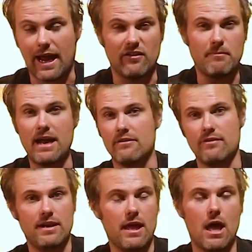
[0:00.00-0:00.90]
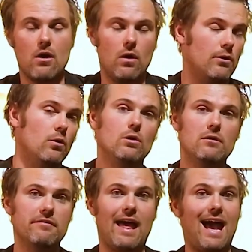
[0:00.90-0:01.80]
and I've made a video on all
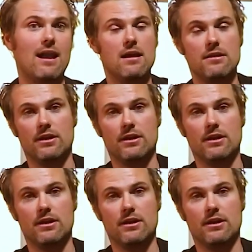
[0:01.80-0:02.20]
of that.